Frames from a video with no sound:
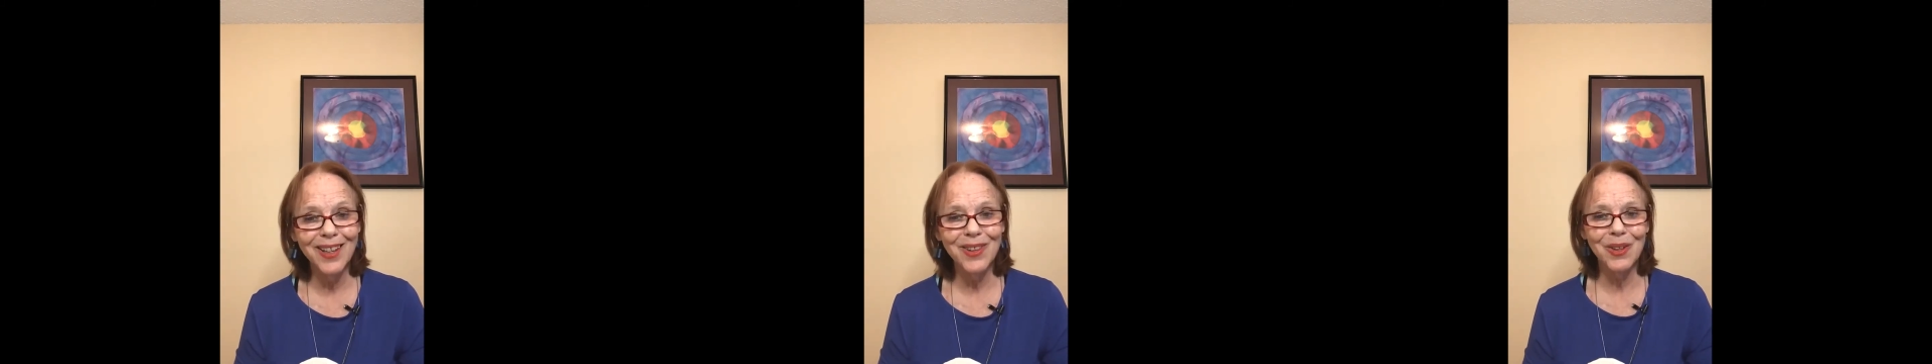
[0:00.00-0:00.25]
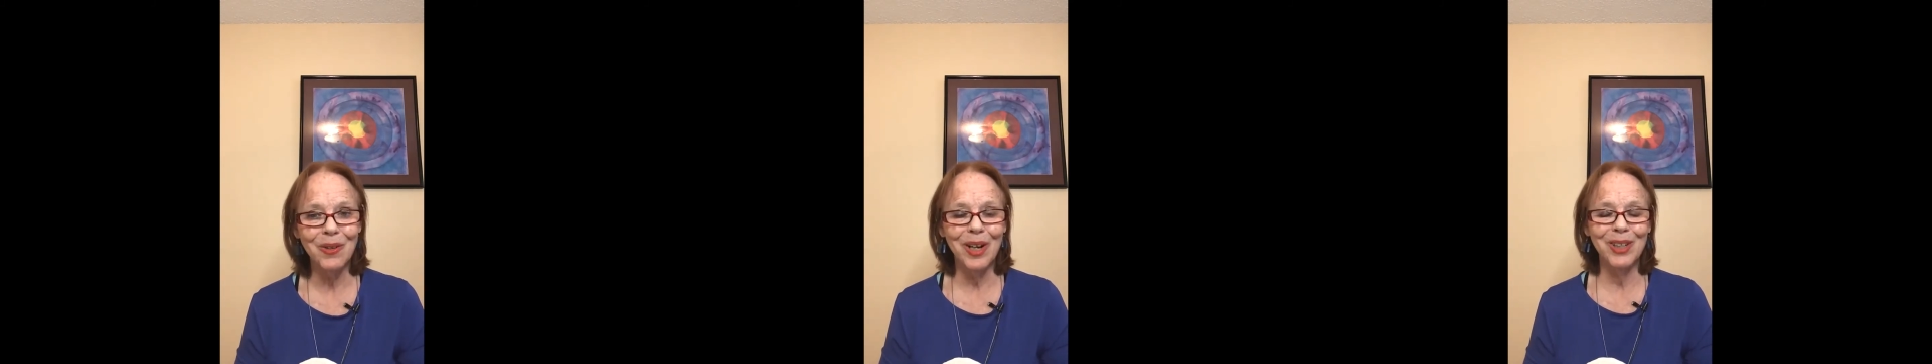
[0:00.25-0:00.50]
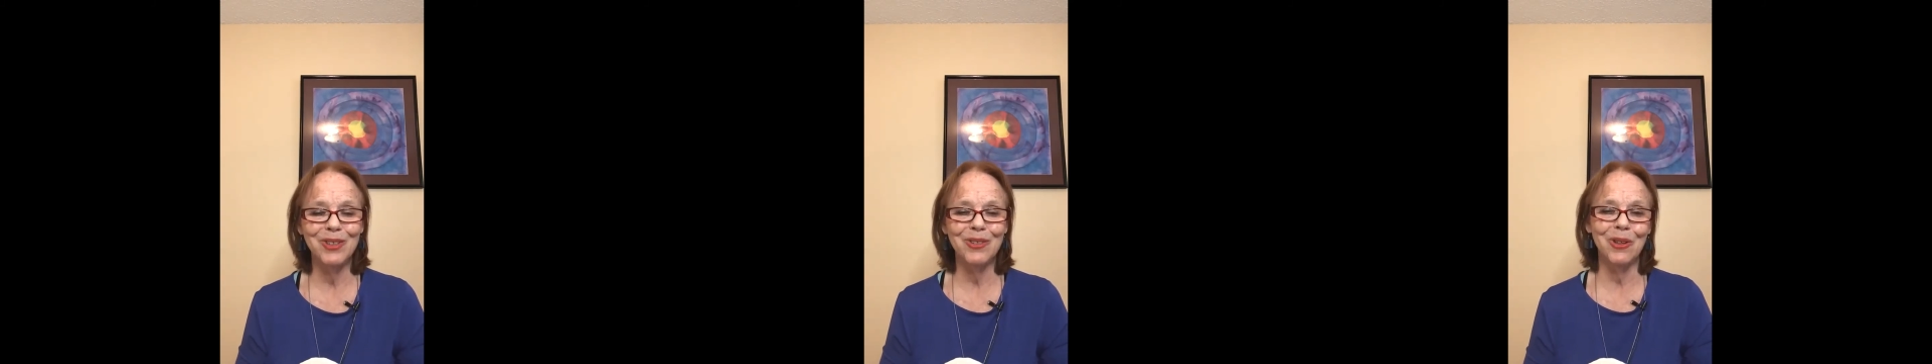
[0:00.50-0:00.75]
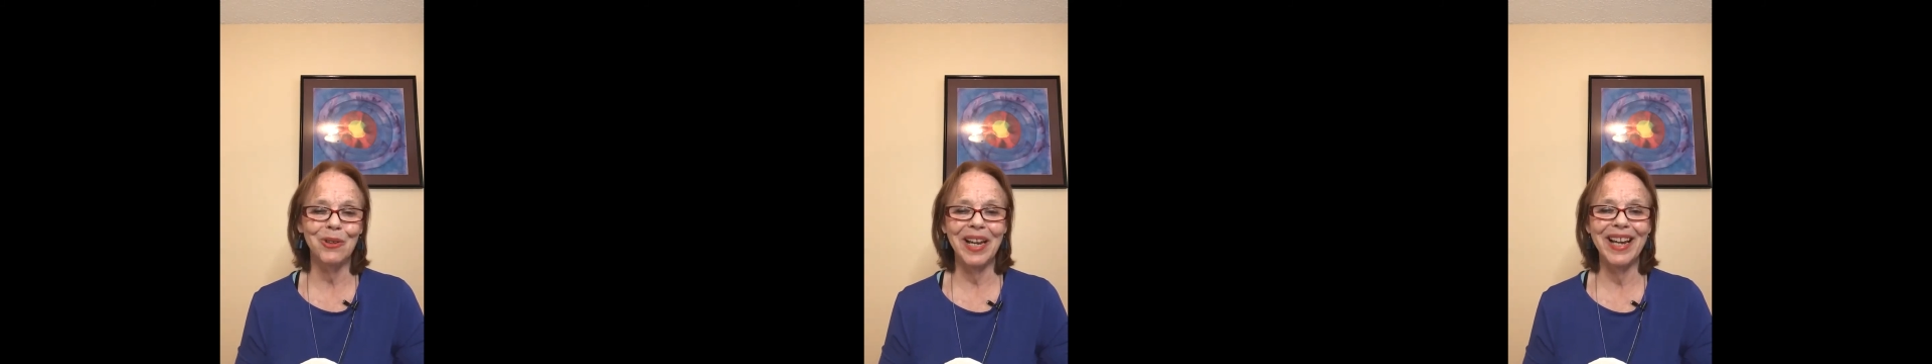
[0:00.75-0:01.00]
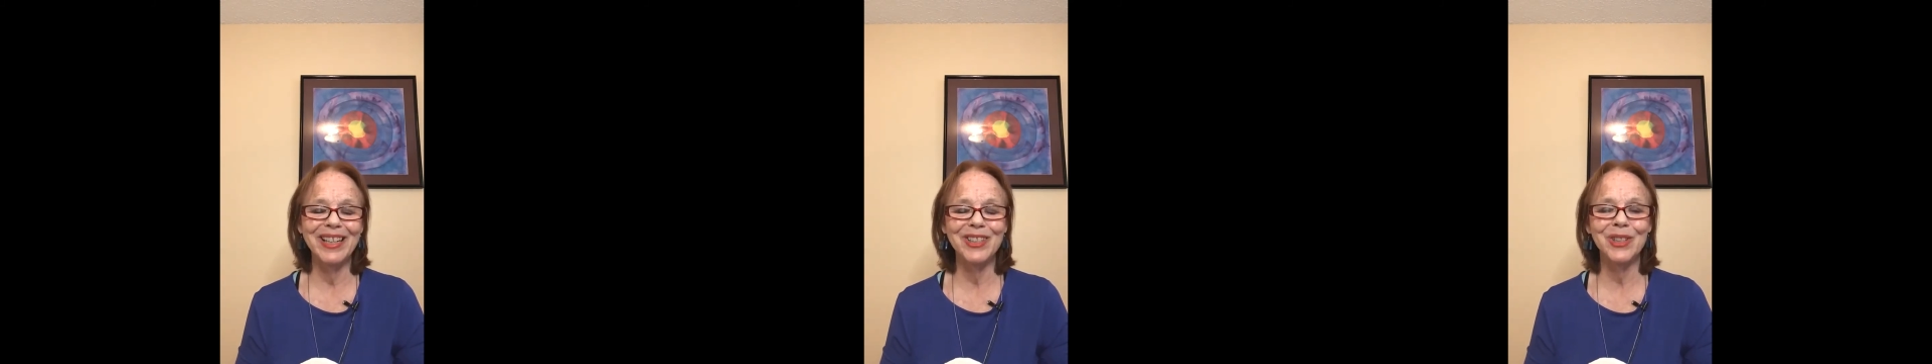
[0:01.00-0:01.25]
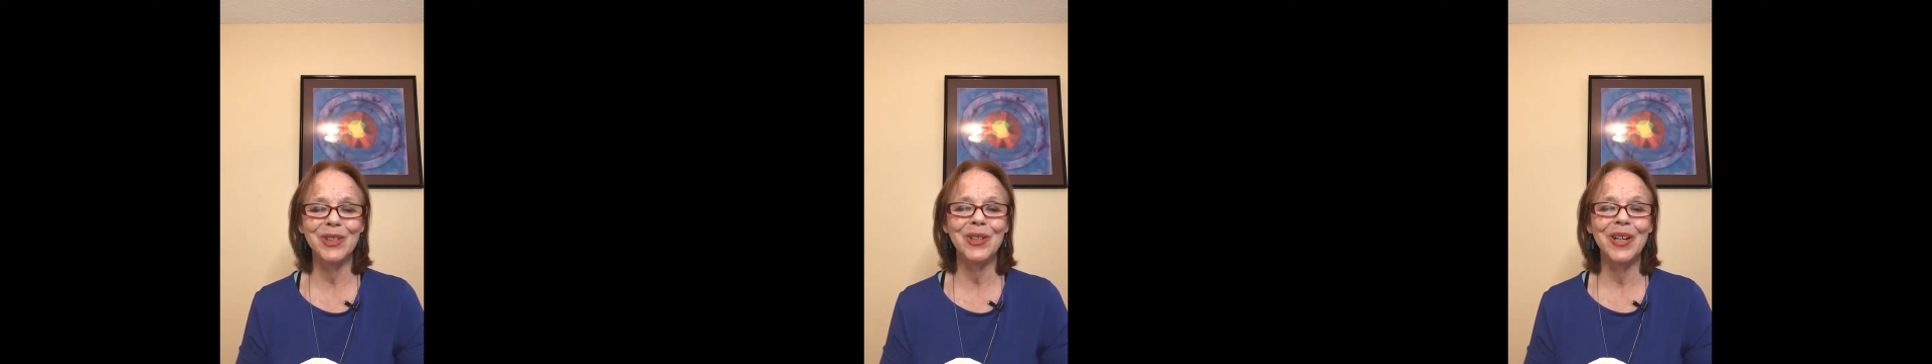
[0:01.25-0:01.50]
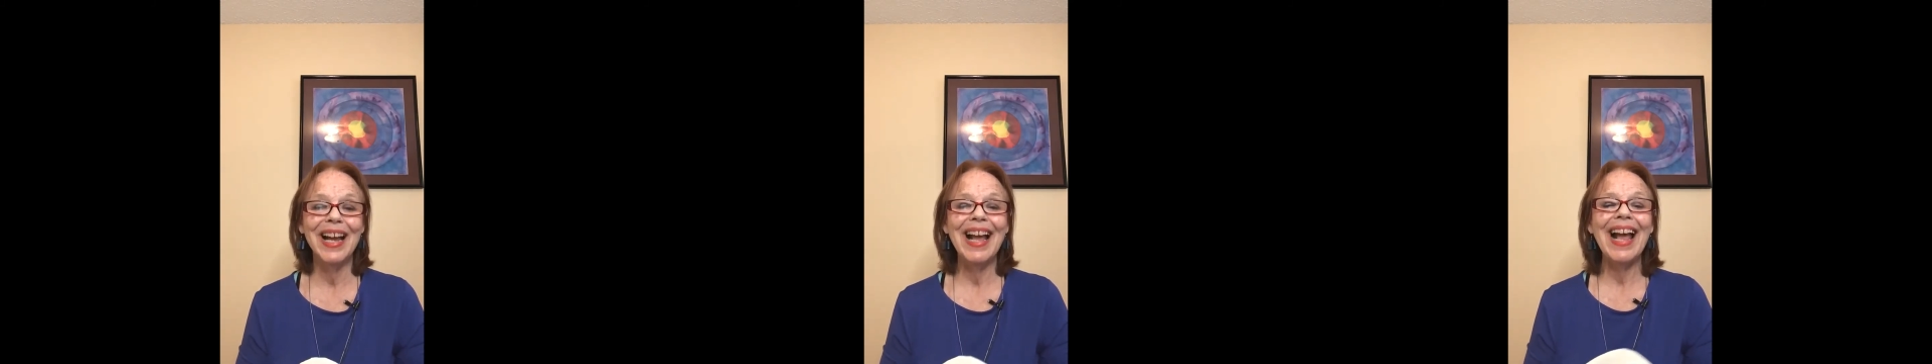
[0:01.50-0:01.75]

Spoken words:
at the greater trochanter,